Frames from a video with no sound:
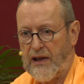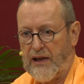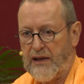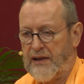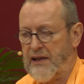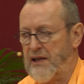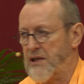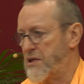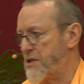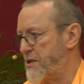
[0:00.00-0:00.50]

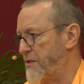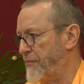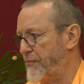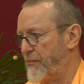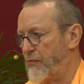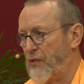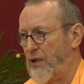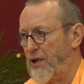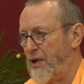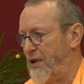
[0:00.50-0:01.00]
This
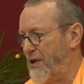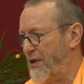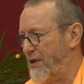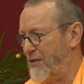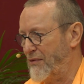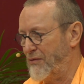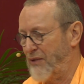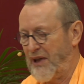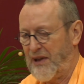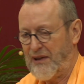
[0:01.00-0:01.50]

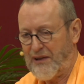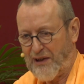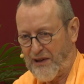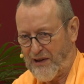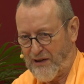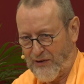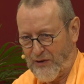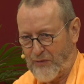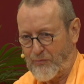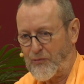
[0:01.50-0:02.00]

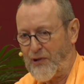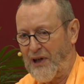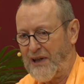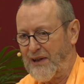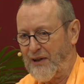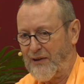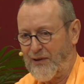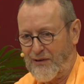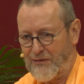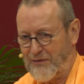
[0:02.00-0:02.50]
vritti, the
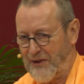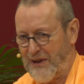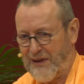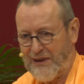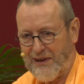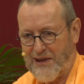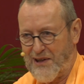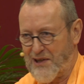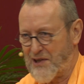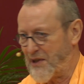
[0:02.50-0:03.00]
practical
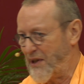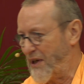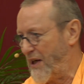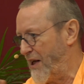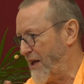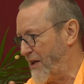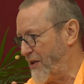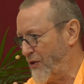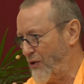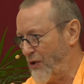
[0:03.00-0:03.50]
vrittis,
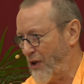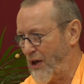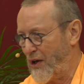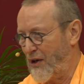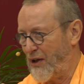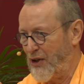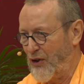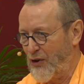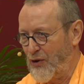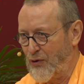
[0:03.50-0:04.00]

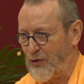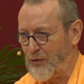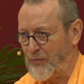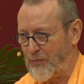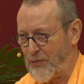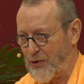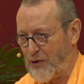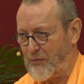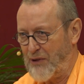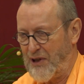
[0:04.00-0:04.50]
are no
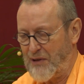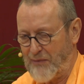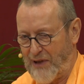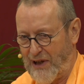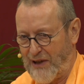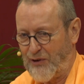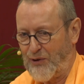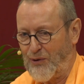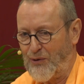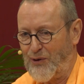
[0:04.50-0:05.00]
problem
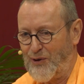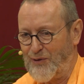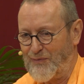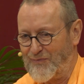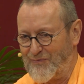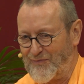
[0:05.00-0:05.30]
at all.